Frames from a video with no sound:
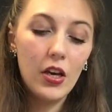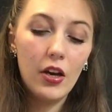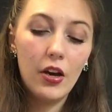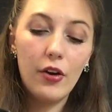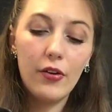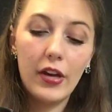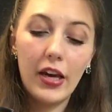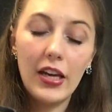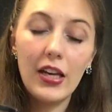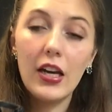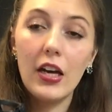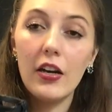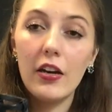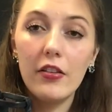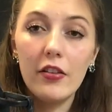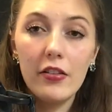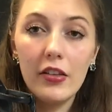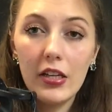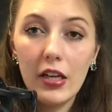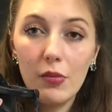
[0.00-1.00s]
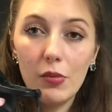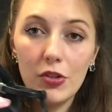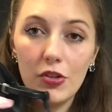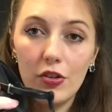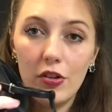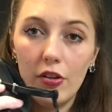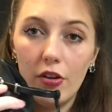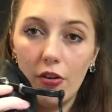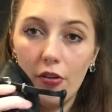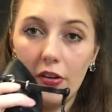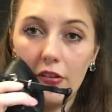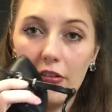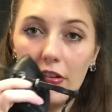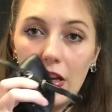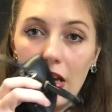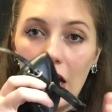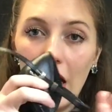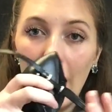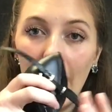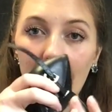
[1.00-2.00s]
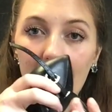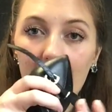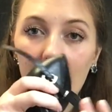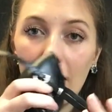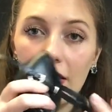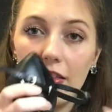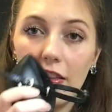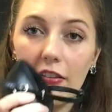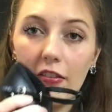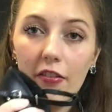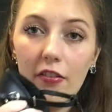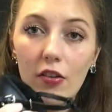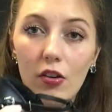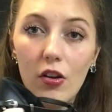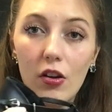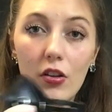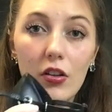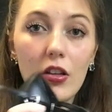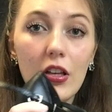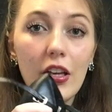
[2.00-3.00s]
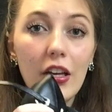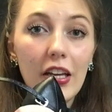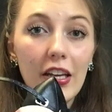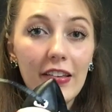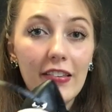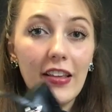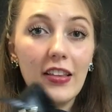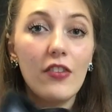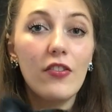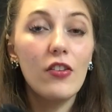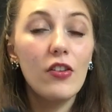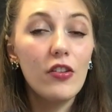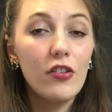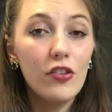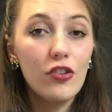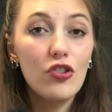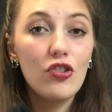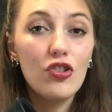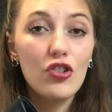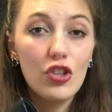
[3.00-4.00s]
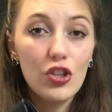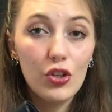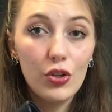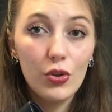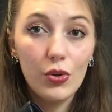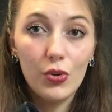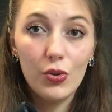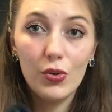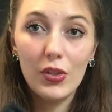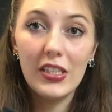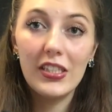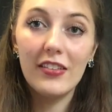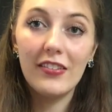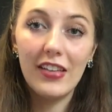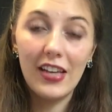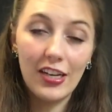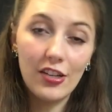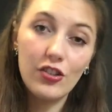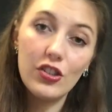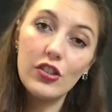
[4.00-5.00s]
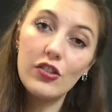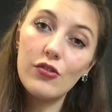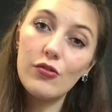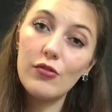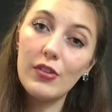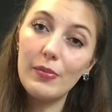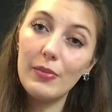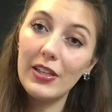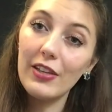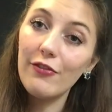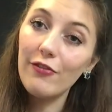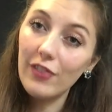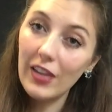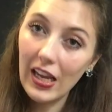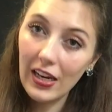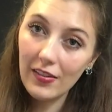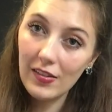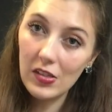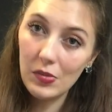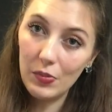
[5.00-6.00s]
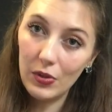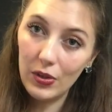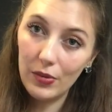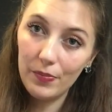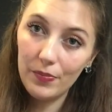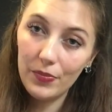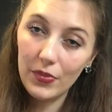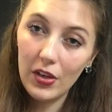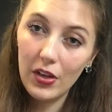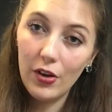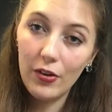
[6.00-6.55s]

Okay, another thing I want you to notice that the sole of the shoe is actually extremely flexible.